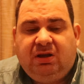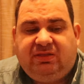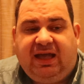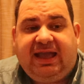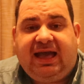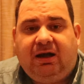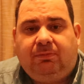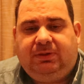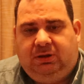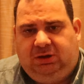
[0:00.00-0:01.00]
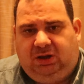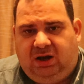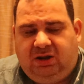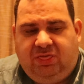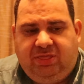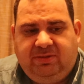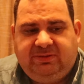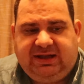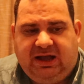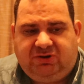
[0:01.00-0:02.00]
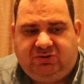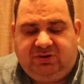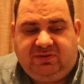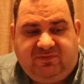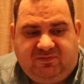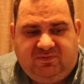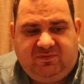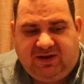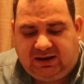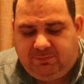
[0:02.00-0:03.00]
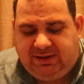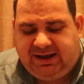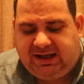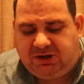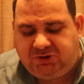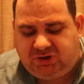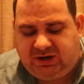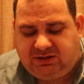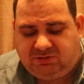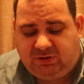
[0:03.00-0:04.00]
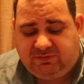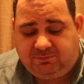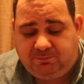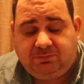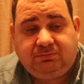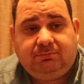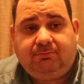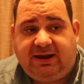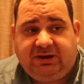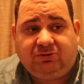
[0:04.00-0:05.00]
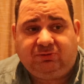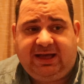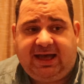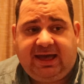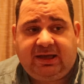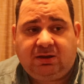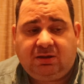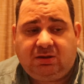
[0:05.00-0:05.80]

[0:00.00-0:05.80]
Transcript: They help a lot of developing countries with medical care.